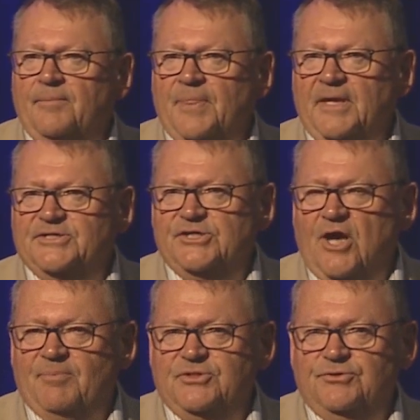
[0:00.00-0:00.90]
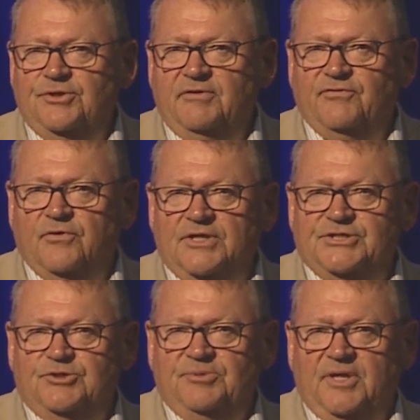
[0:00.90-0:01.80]
It's an opportunity for us
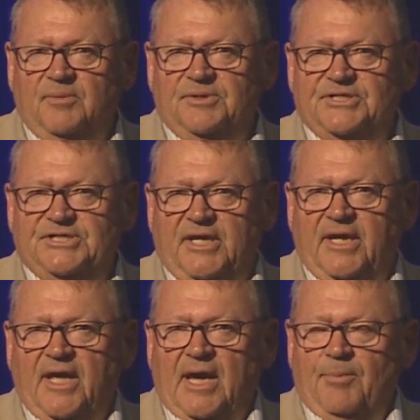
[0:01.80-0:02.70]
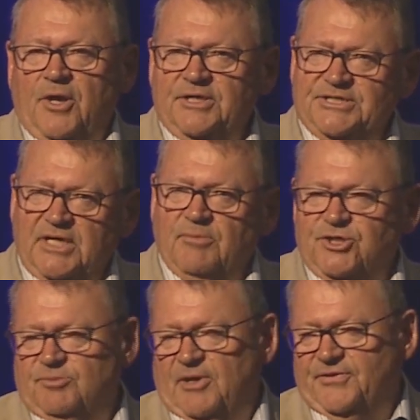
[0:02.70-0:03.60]
to be able to say, I'm not going to say
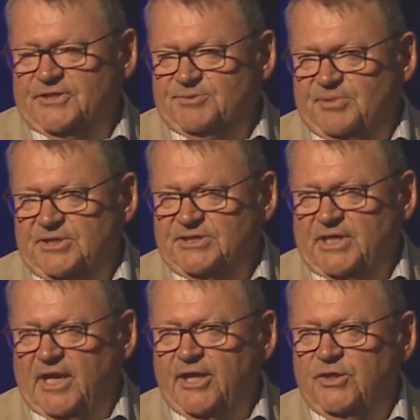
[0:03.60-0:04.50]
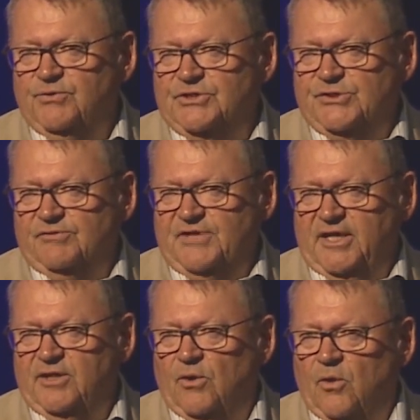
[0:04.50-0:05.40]
much about this piece. I'd like you to sort of take
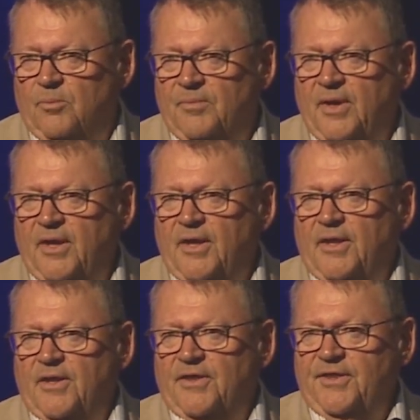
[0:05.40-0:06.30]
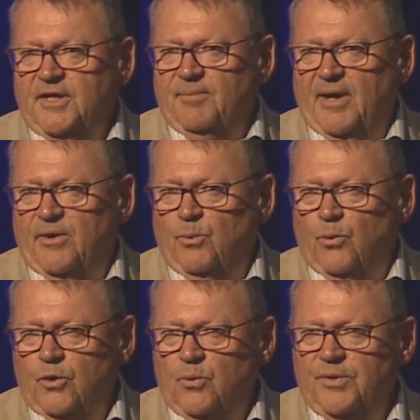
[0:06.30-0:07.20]
it home, think about it,
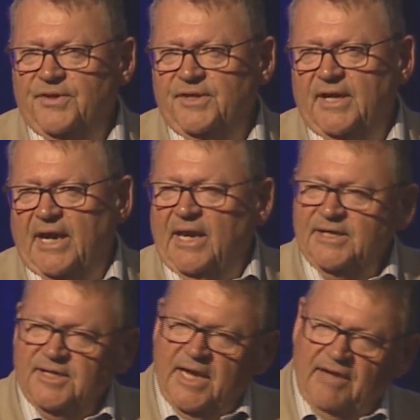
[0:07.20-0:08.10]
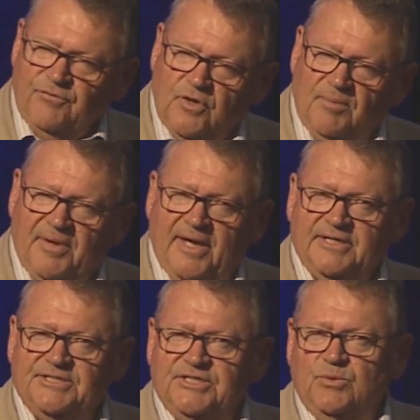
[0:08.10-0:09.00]
work with it, and I'd like to have you come back
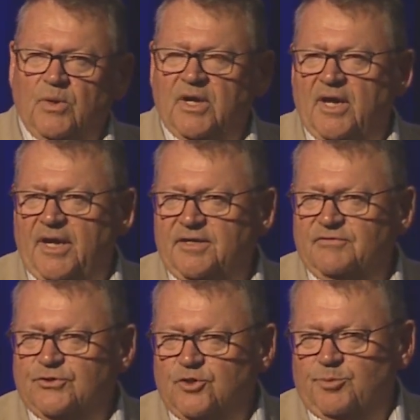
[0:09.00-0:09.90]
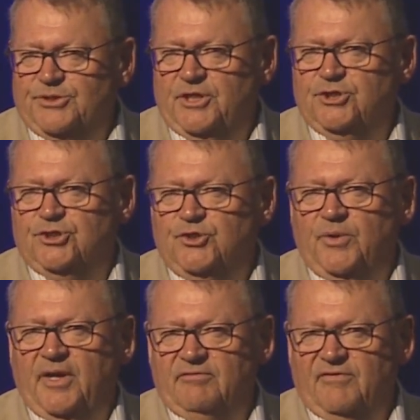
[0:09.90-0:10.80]
and see what kind of interpretation you
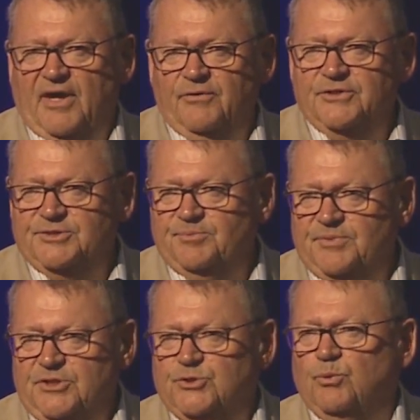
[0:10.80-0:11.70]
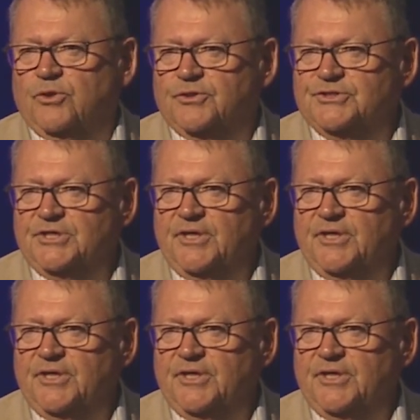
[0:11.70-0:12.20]
have of how this piece works.